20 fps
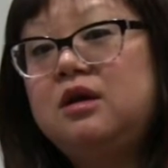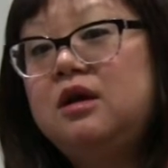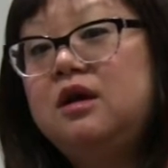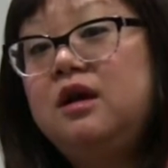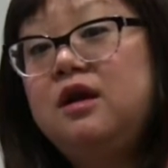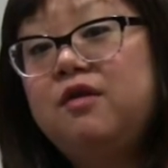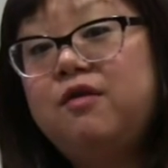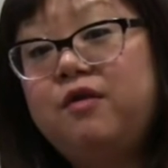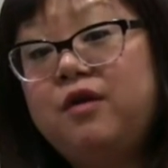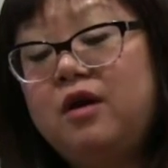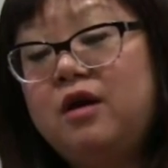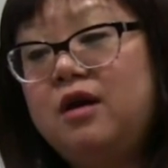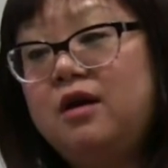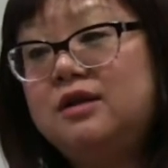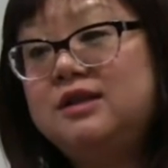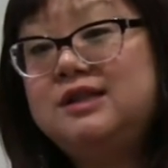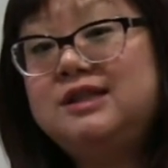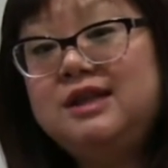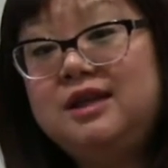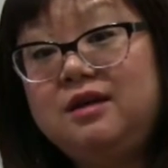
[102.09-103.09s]
If a
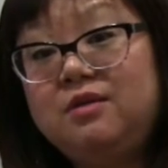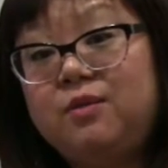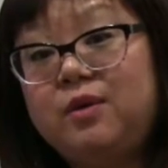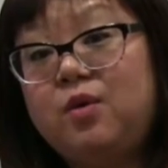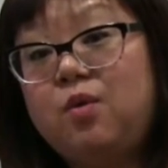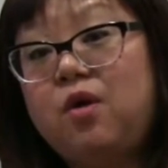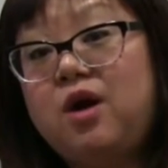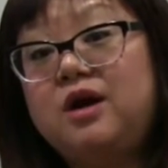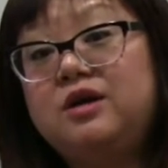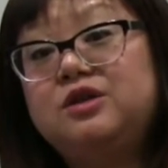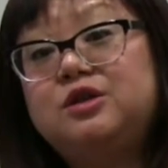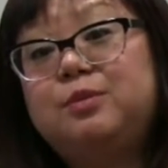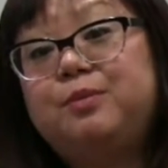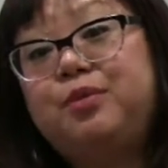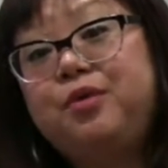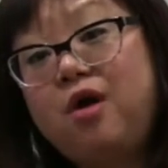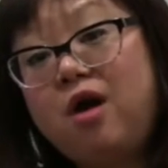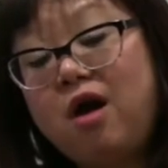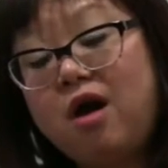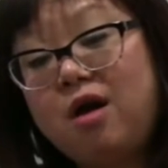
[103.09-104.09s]
scene requires a
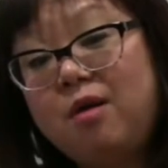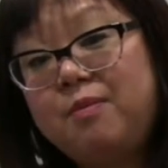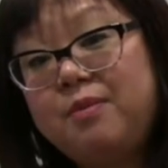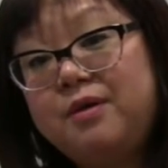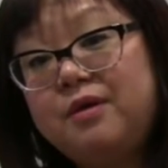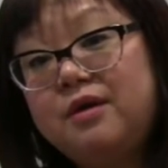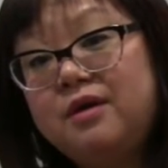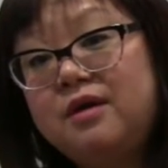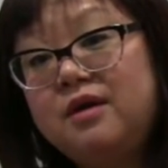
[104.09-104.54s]
prop,